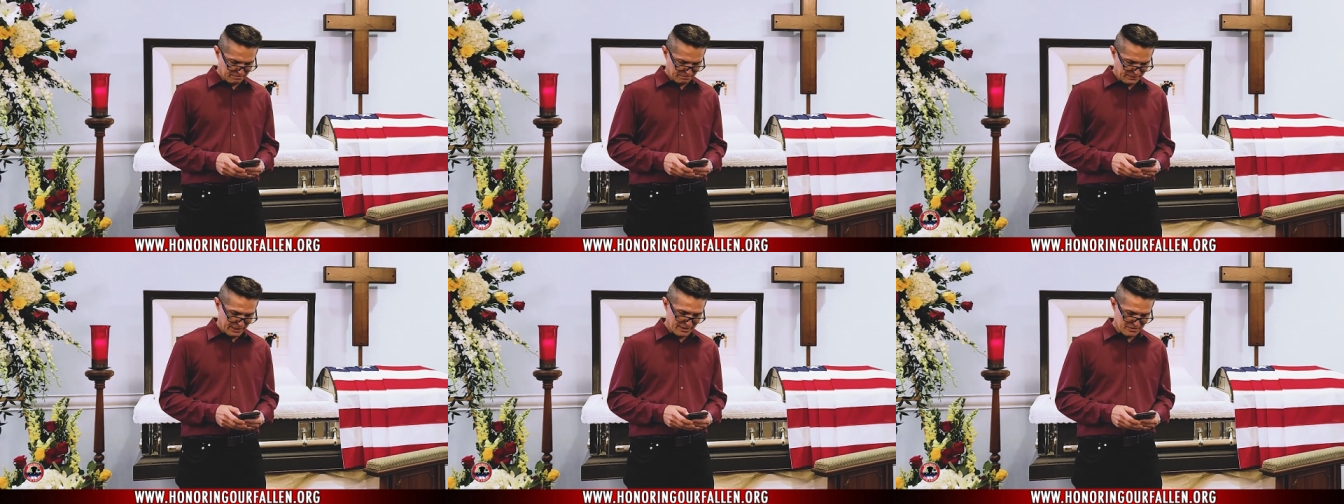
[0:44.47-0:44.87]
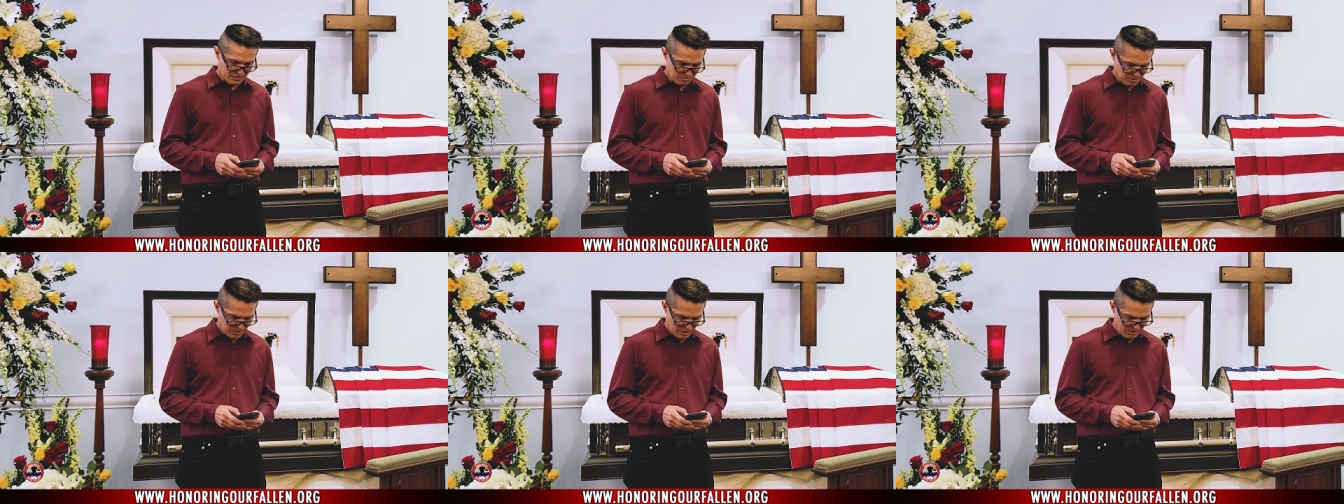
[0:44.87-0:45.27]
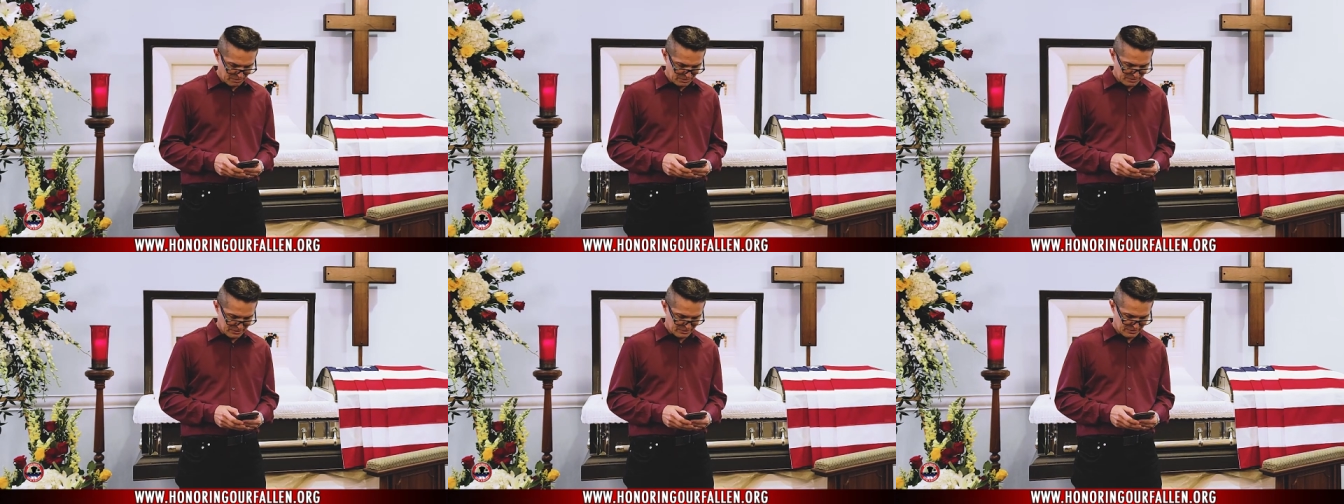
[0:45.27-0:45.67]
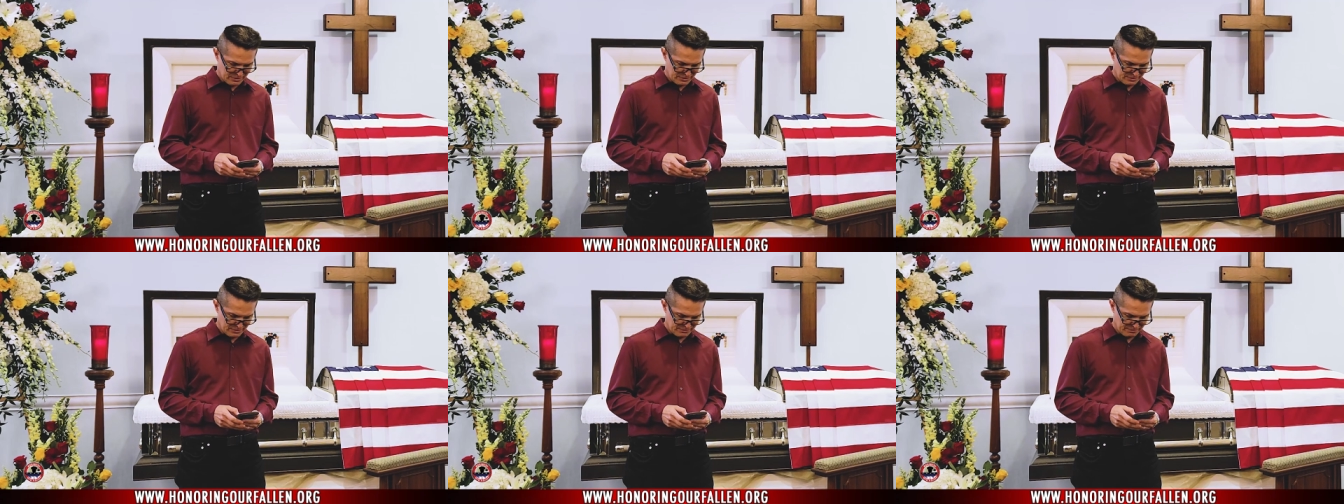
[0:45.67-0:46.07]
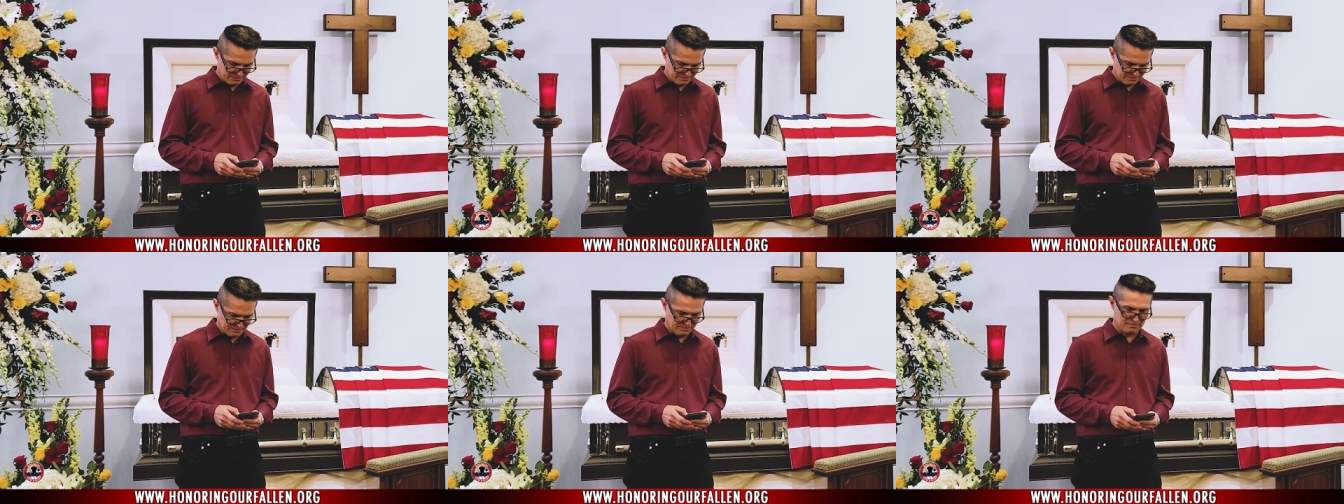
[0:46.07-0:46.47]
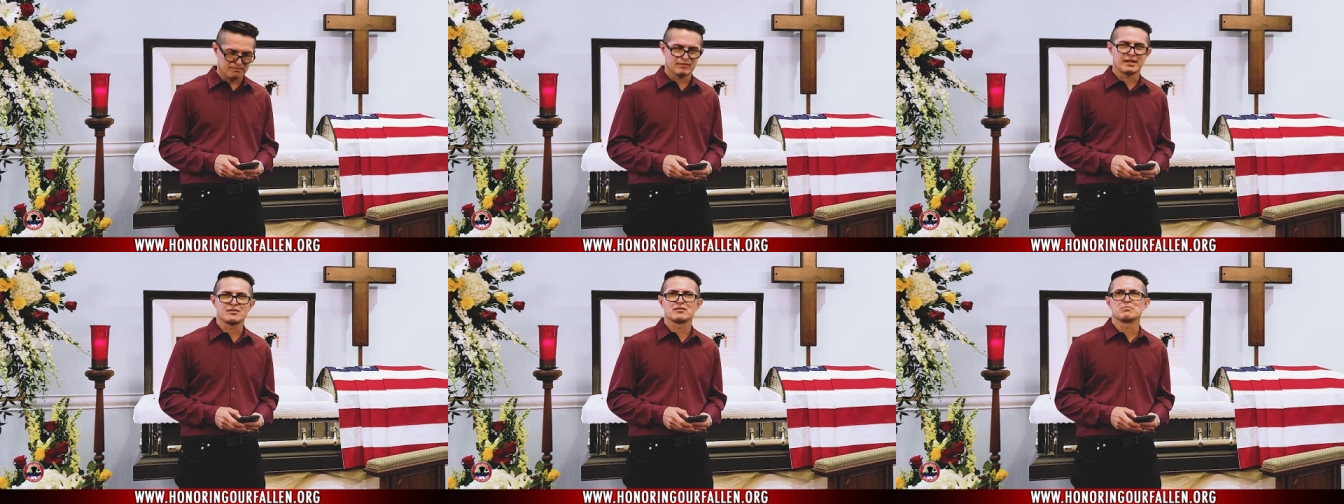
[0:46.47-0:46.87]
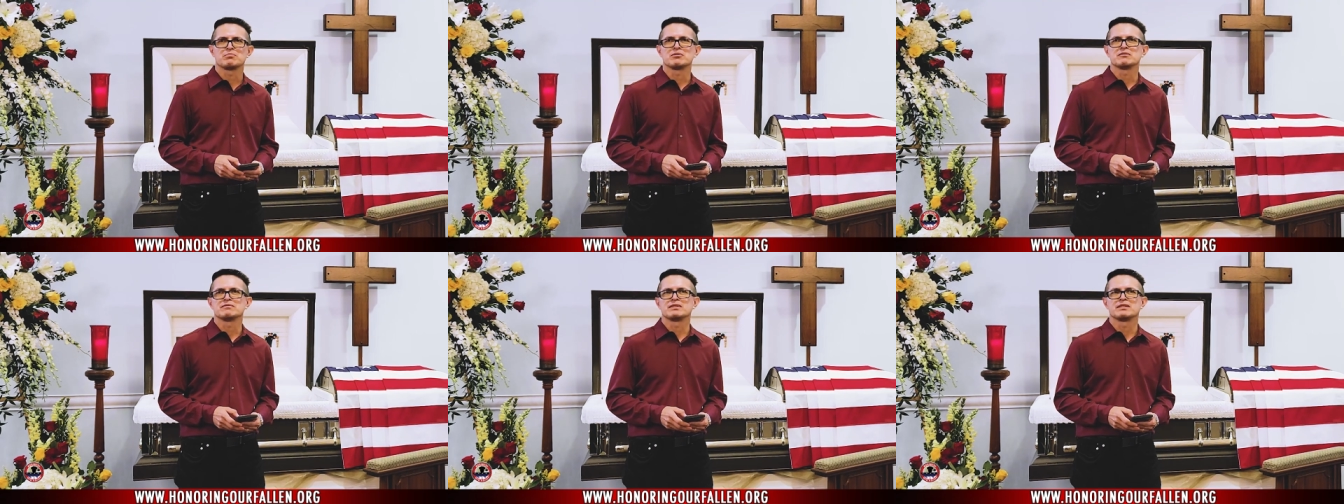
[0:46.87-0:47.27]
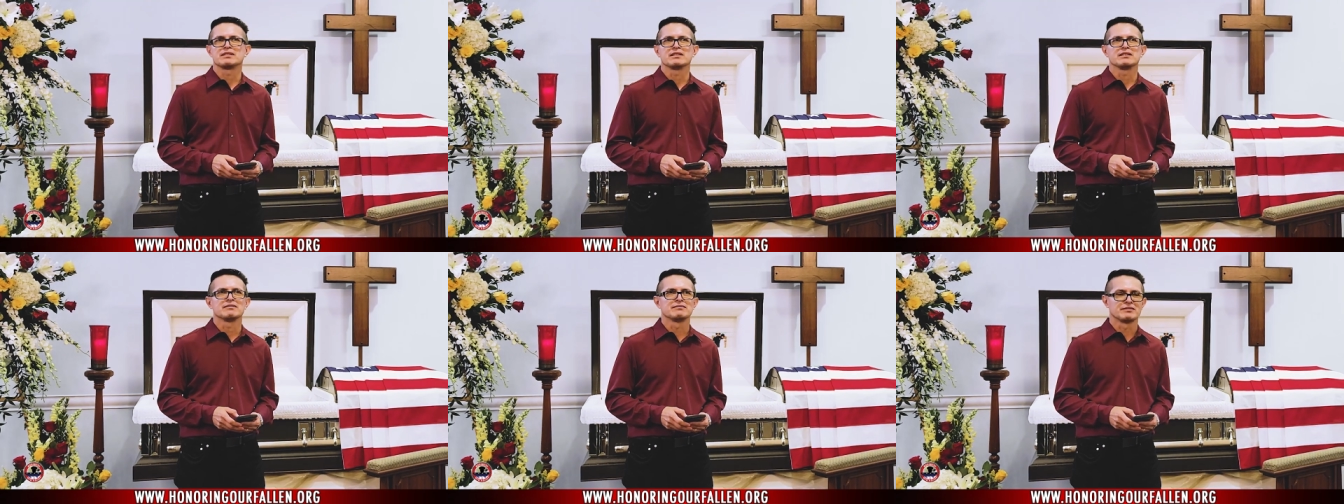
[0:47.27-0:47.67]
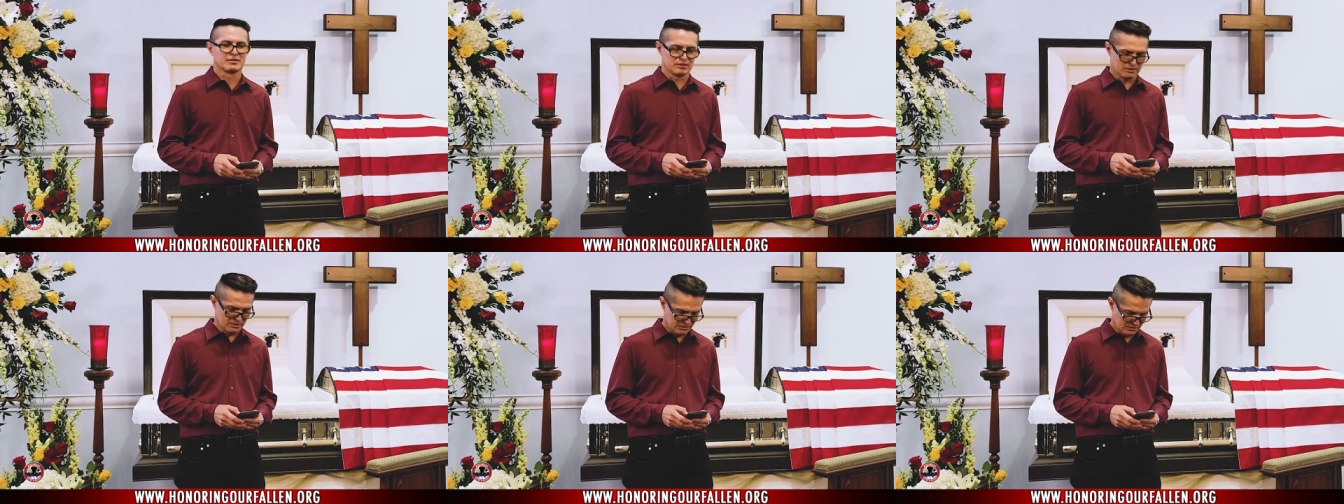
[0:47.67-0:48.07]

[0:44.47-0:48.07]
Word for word: That is a promise. That's a perfect gift.